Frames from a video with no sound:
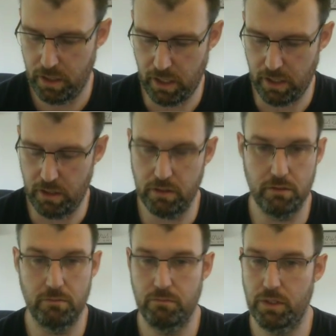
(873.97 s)

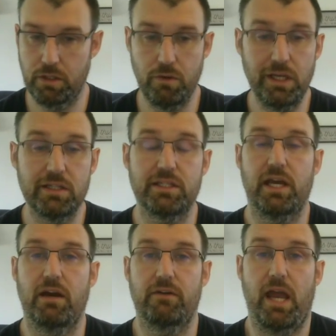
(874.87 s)
And the queen doesn't
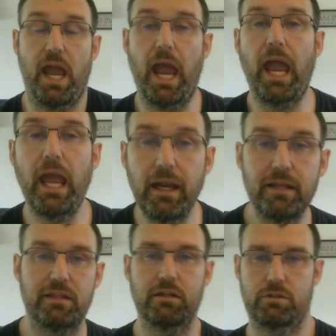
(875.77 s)
have
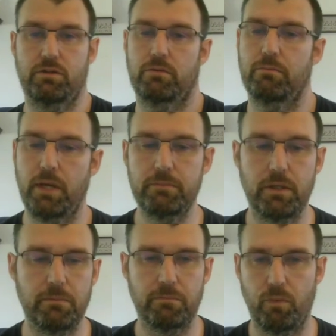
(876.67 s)
anything to do.
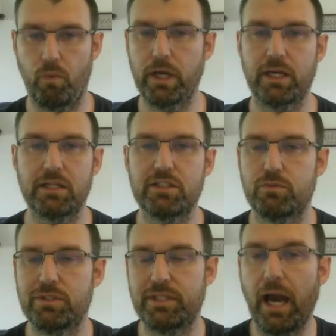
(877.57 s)
Maybe white can just
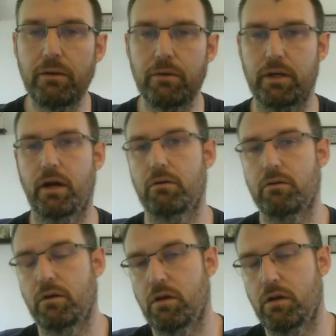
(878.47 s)
resign right now
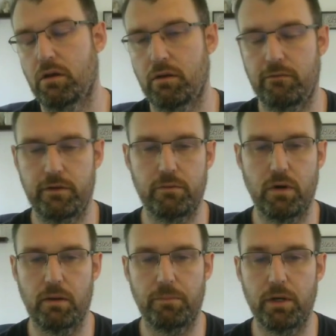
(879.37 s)
if they
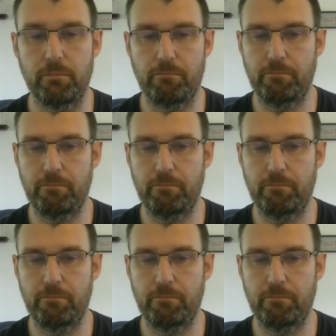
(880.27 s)
want. But